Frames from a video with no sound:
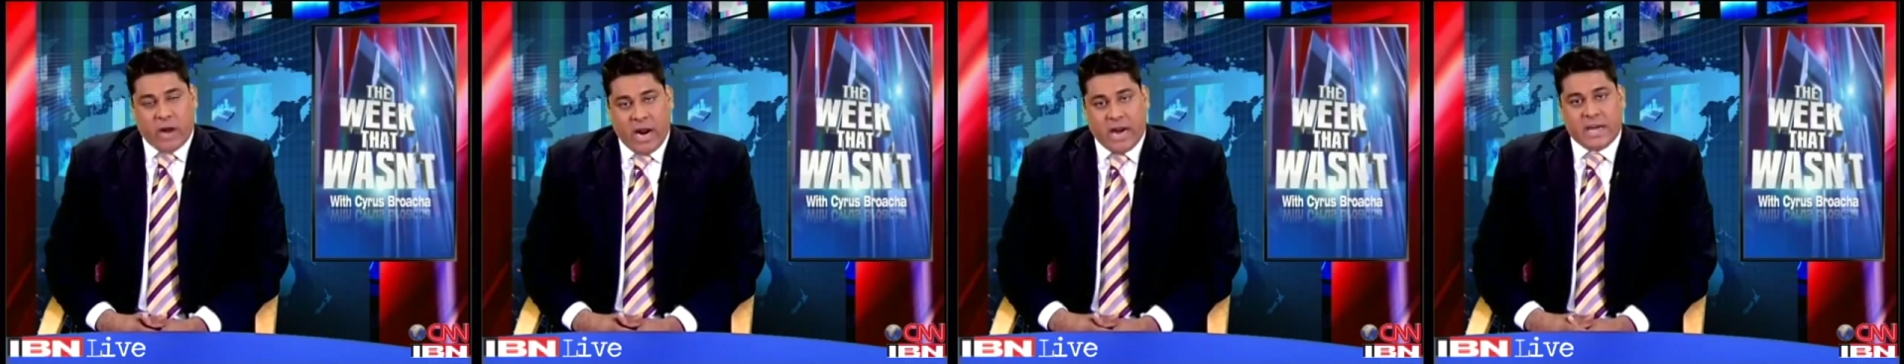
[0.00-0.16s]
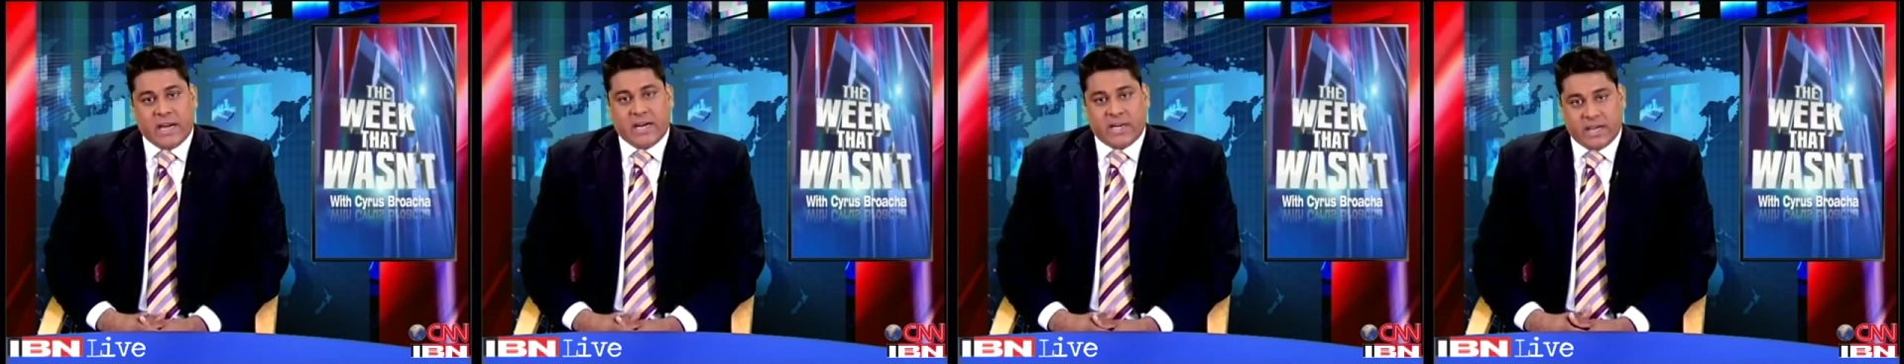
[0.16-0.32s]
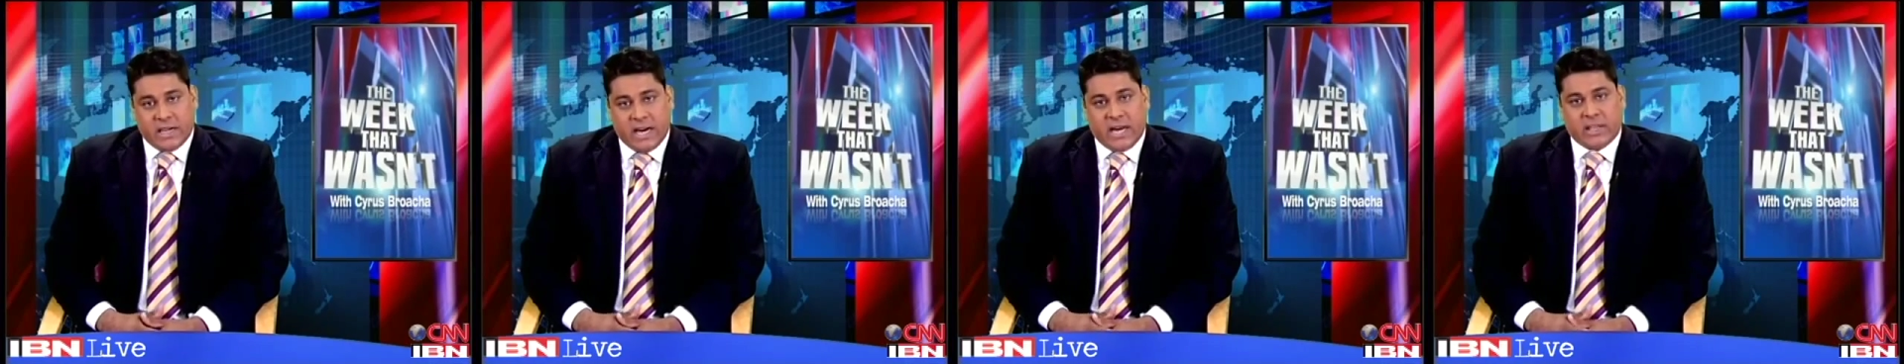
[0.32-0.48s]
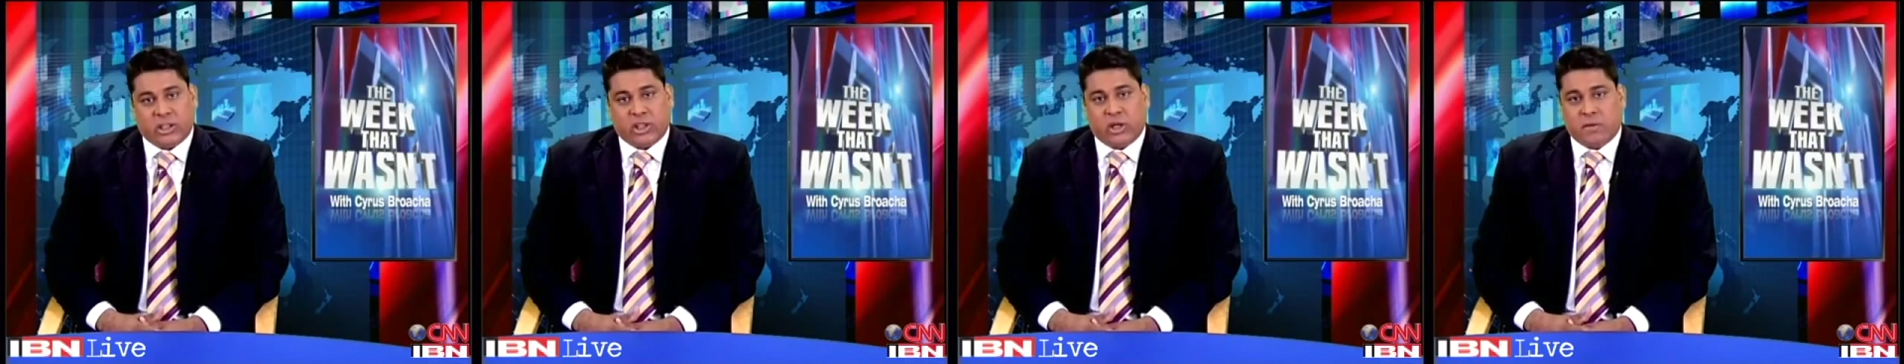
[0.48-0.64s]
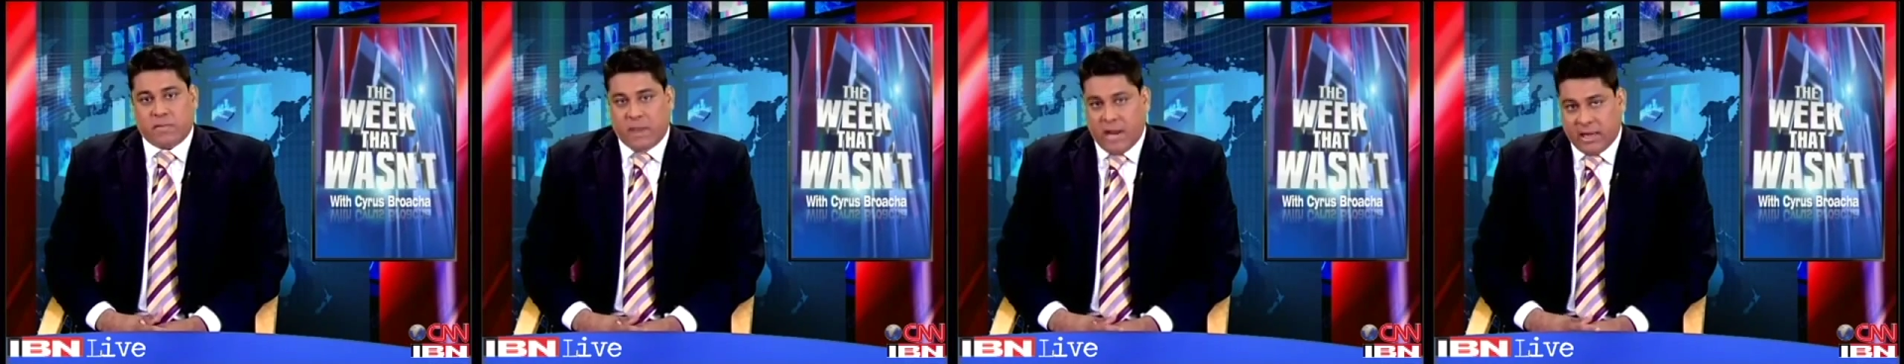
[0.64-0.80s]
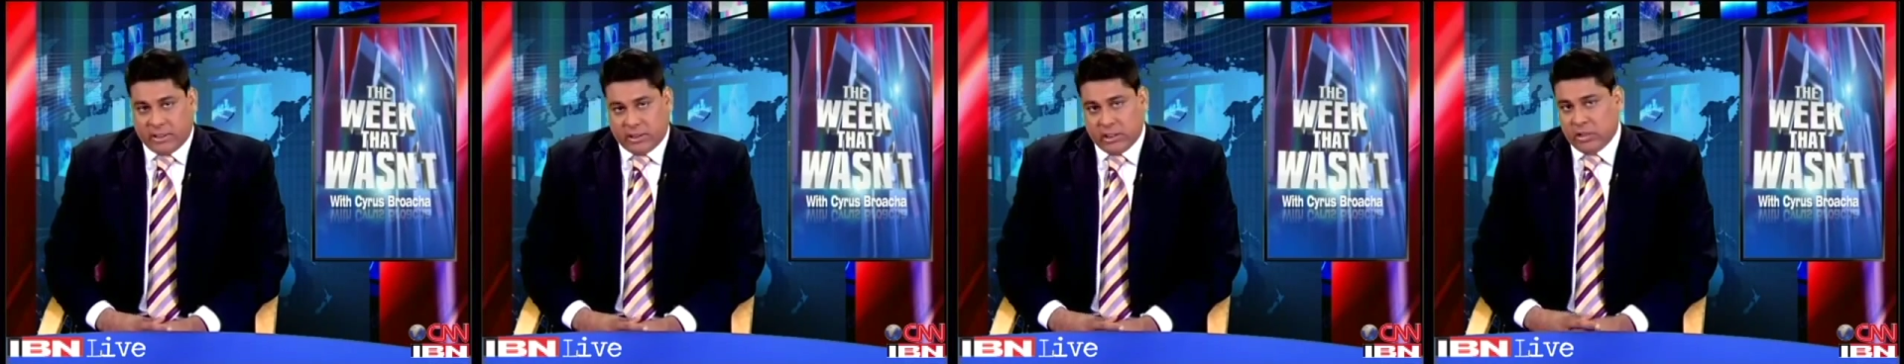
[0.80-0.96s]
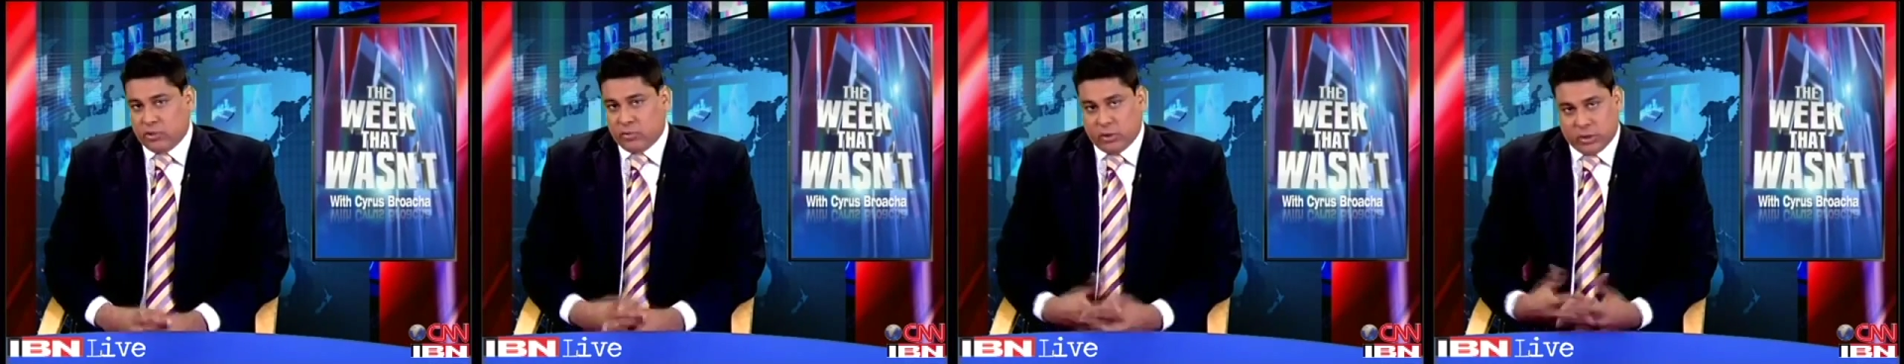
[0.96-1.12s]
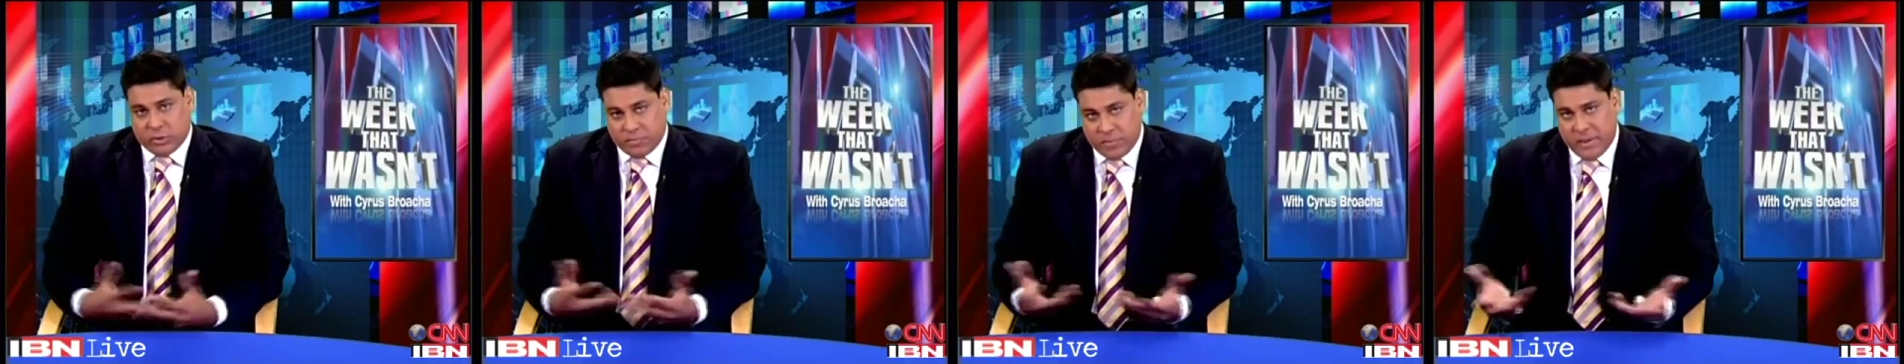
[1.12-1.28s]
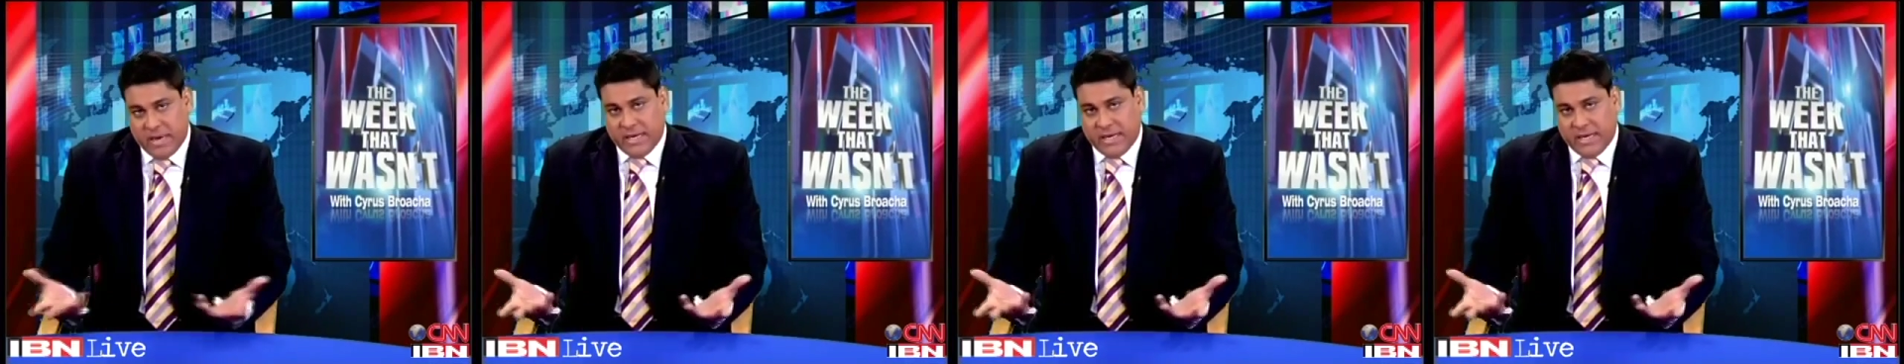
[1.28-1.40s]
9 international matches, which